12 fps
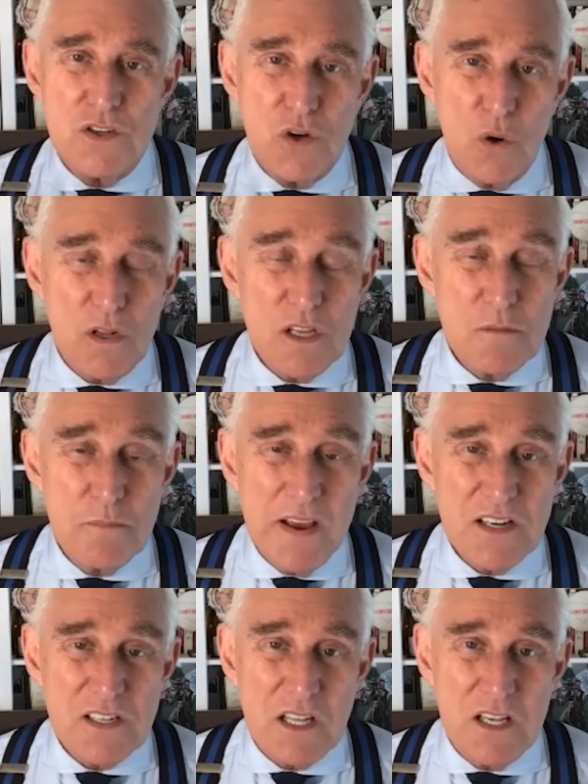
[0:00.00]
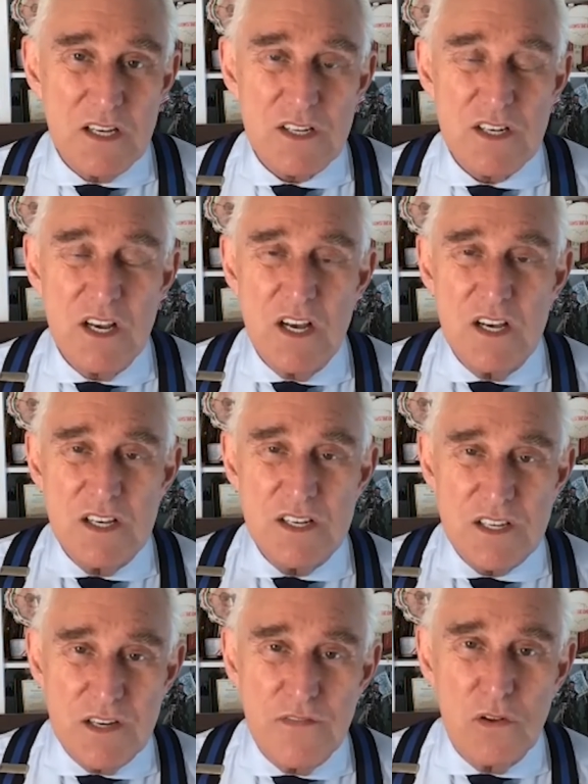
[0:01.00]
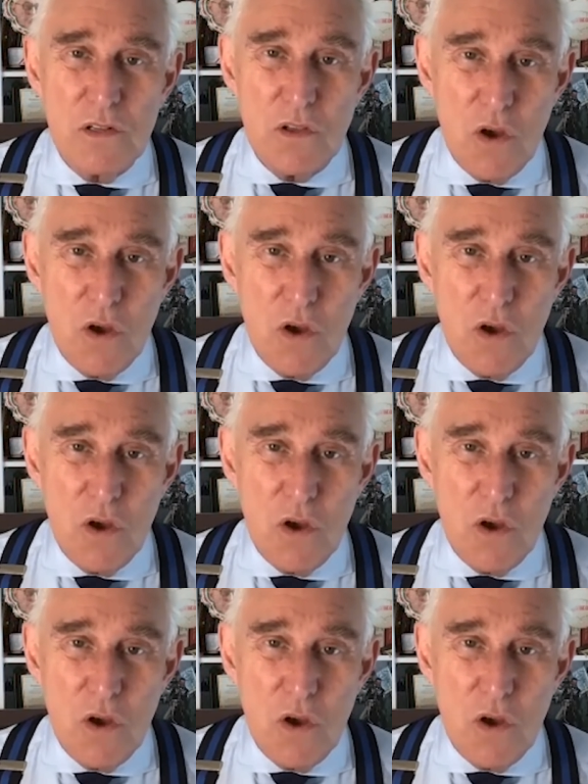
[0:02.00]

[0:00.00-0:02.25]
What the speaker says: totally baseless civil